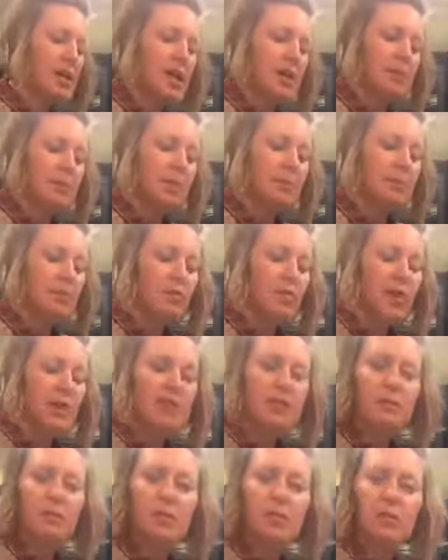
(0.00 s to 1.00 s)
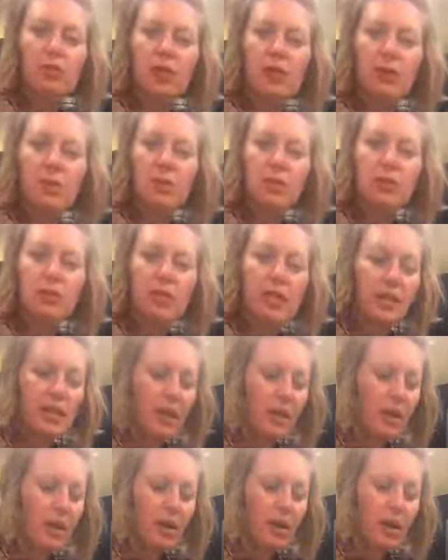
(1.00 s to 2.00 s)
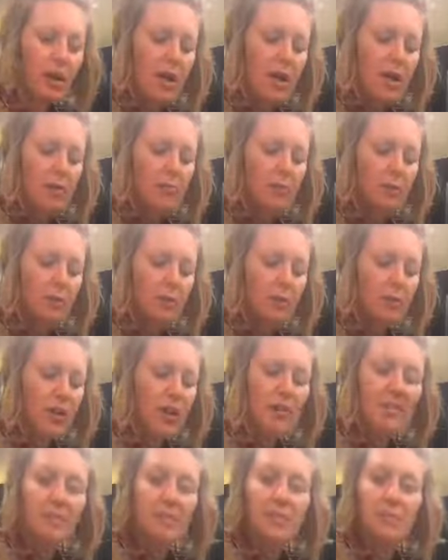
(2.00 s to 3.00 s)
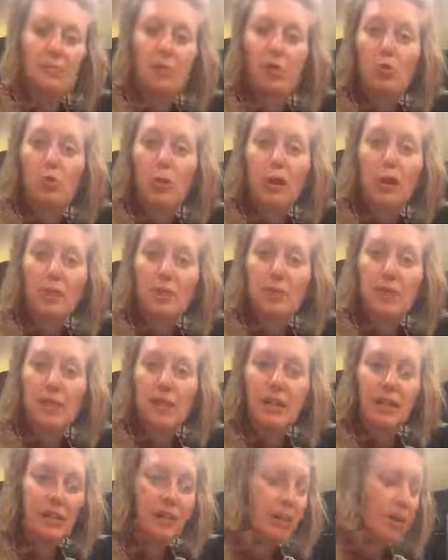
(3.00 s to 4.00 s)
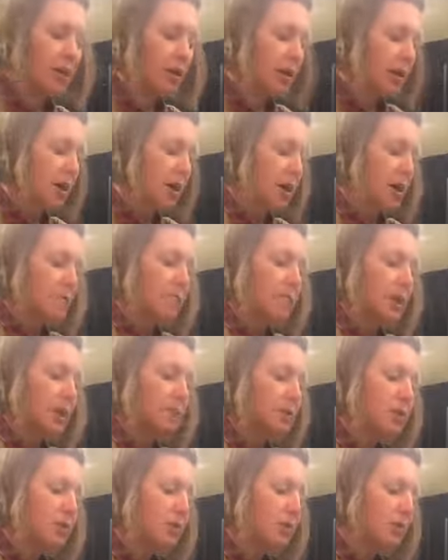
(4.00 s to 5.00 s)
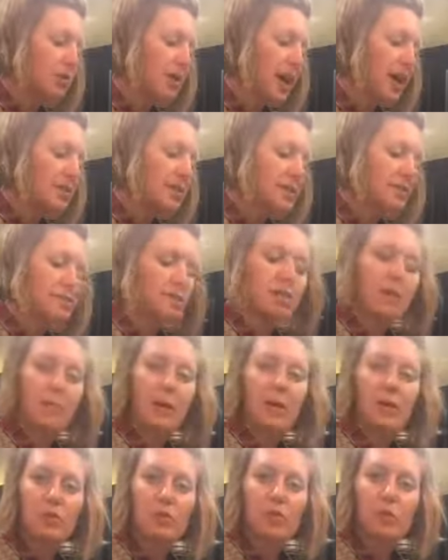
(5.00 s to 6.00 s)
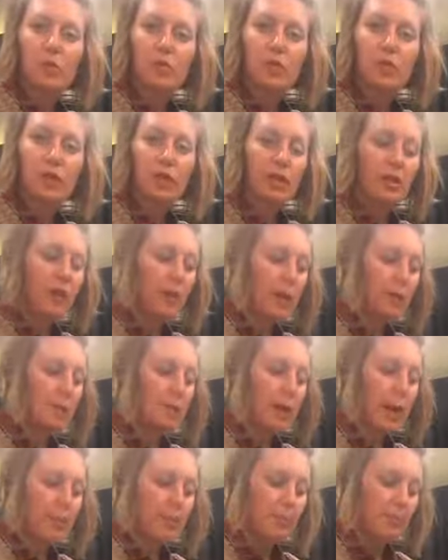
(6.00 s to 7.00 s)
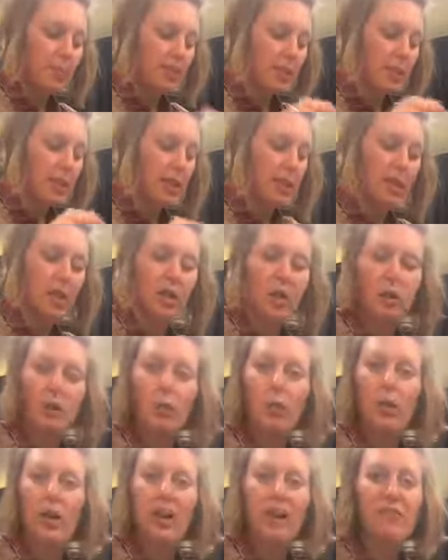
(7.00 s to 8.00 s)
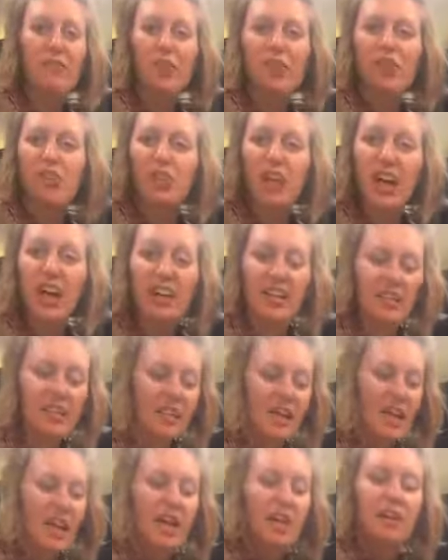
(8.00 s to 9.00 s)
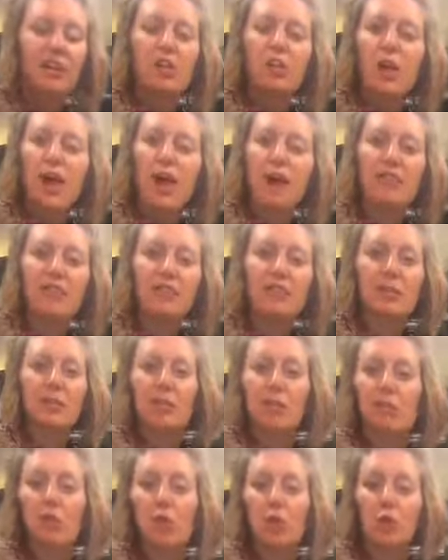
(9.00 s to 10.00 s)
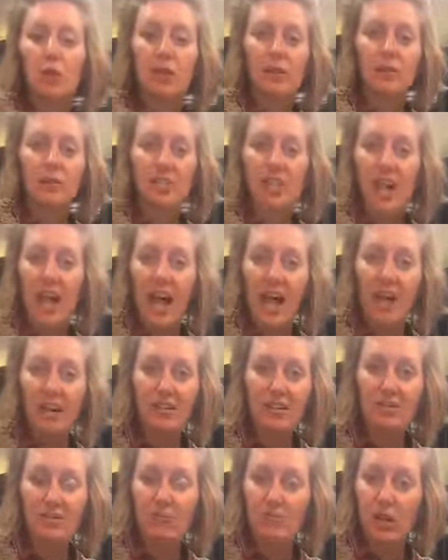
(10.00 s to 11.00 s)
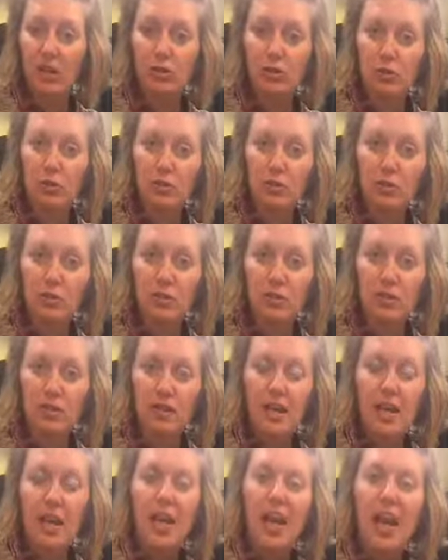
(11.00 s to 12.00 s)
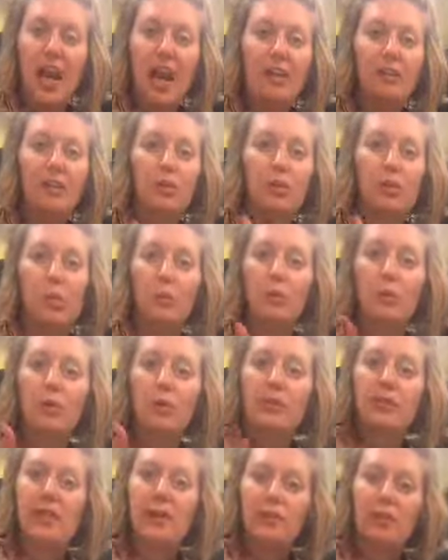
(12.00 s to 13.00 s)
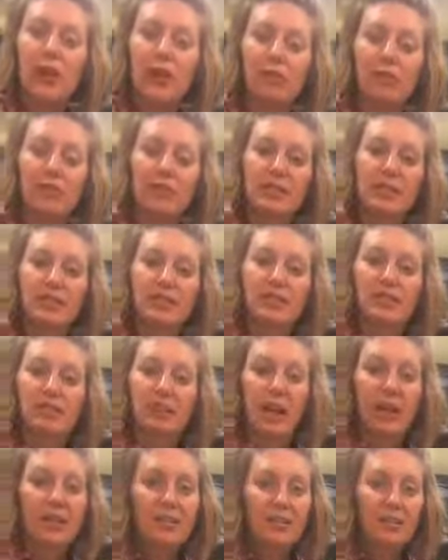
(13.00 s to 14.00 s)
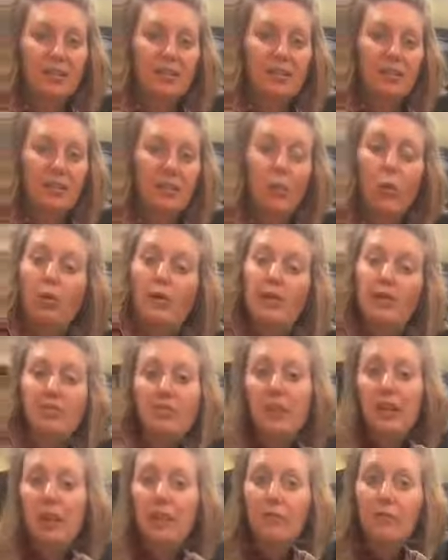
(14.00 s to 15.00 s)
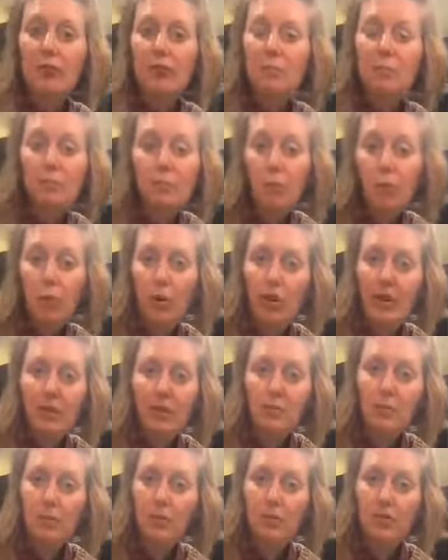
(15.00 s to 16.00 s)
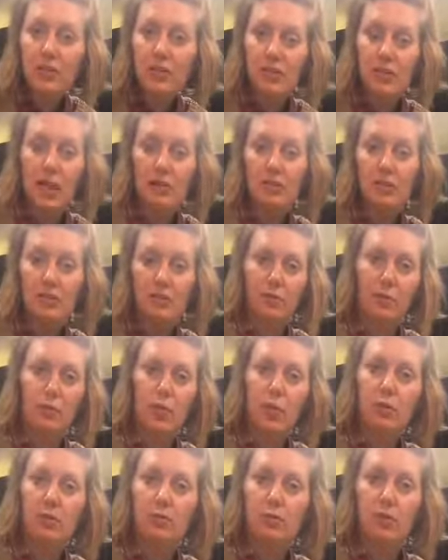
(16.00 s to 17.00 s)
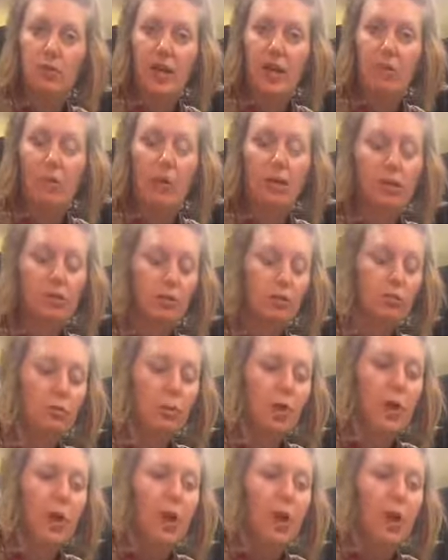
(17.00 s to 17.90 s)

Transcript: Maybe you've got some cucumbers here. Maybe you've got some grapes here. Maybe you've got some tomatoes over here, peppers here, whatever you like. You have this full of 10 vegetables, and you will pull this out every single night, or even every morning, and build a salad if you want to do it that way too.